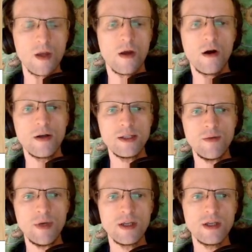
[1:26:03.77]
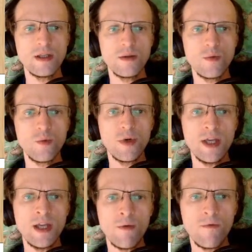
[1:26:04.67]
Honestly, wait, would
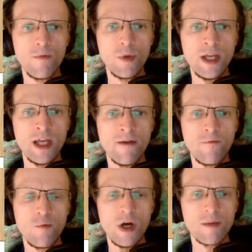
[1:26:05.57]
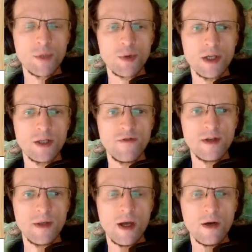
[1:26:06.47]
he have what? I'm trying to figure
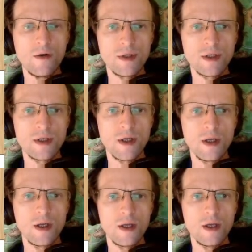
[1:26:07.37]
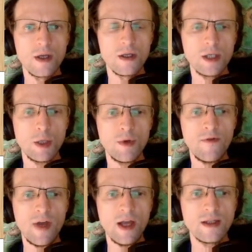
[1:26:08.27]
that out. So he would have
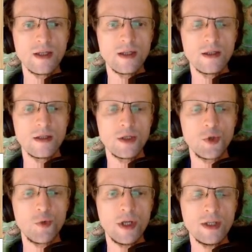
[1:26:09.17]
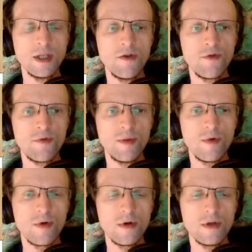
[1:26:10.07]
had 23
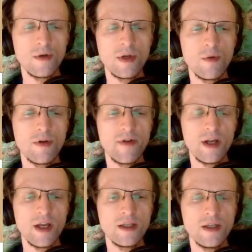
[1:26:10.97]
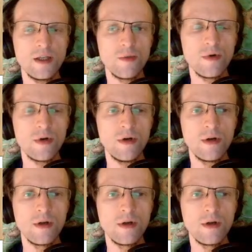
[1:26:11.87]
more. No, he would have had 18 more.